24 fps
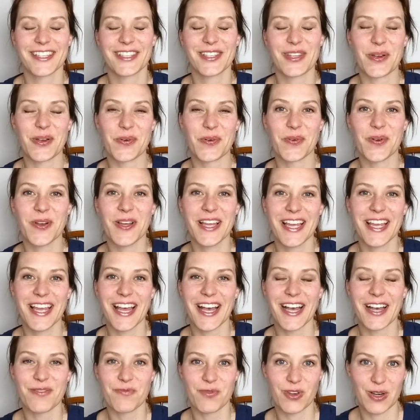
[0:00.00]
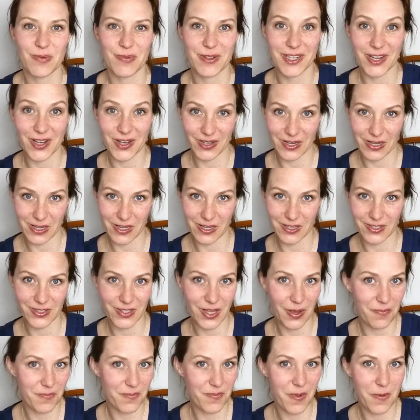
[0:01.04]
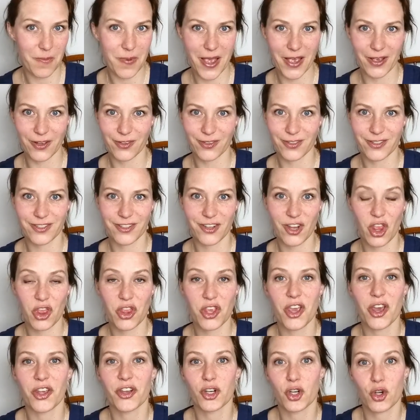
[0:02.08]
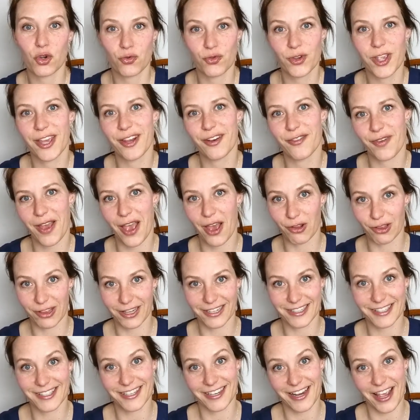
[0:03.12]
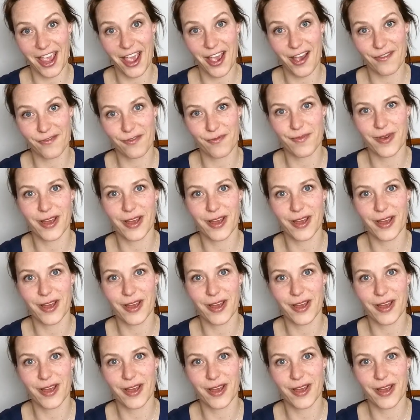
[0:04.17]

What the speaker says: So I'm going to be talking some about the other creative outlets that I have